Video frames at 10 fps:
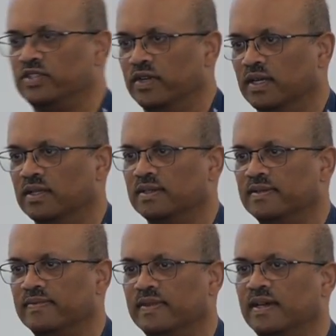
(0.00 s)
about Israel.
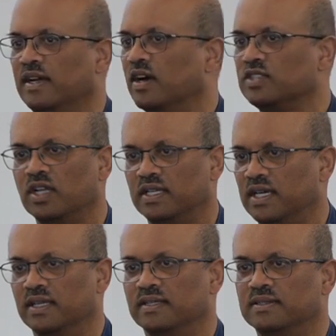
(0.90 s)
God's
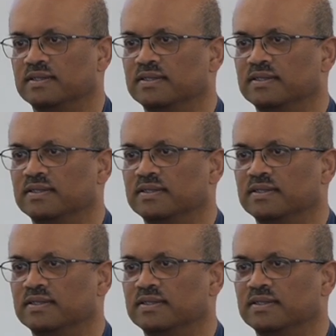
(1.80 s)
not done.